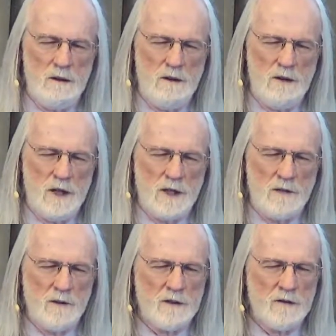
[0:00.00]

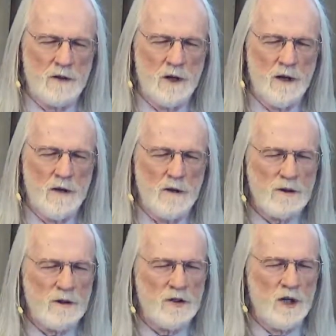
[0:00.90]
Judgments for others
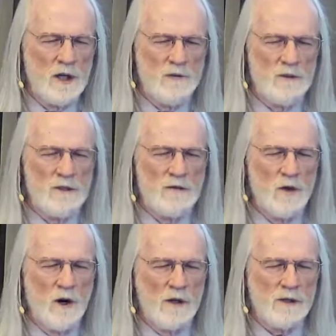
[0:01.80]
and judgments
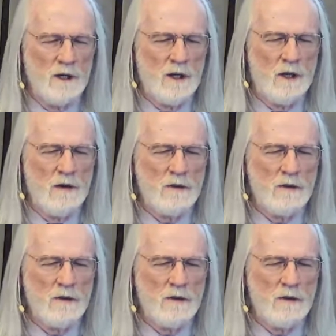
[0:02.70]
for ourselves.